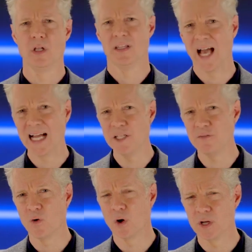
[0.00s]
The
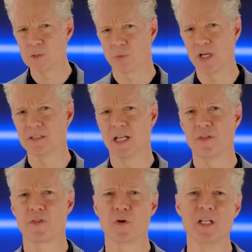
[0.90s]
ID4 is priced
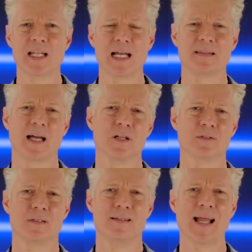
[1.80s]
at
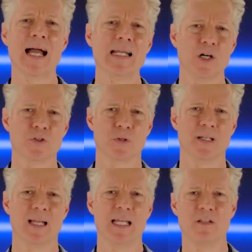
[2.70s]

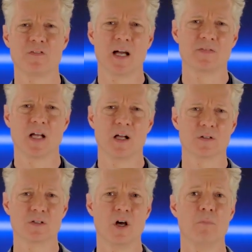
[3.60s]

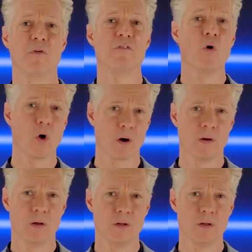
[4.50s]
$39,995 before